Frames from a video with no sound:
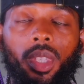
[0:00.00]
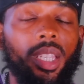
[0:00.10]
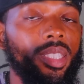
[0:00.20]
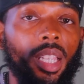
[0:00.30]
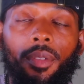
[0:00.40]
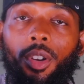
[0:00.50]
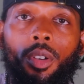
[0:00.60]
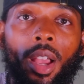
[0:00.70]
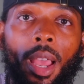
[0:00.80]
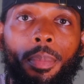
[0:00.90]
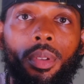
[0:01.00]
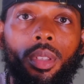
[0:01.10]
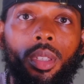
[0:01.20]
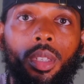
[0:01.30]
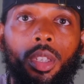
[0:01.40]
It's never gonna happen.
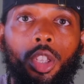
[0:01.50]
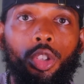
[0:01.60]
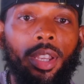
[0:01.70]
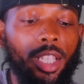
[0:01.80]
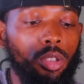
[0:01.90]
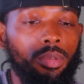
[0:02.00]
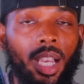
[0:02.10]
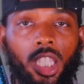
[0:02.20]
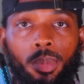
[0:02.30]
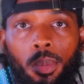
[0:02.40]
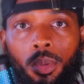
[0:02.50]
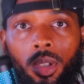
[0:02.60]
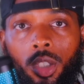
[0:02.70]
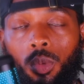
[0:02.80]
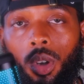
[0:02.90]
You got two types of people
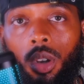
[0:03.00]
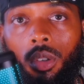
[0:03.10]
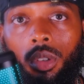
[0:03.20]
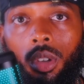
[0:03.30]
in this world.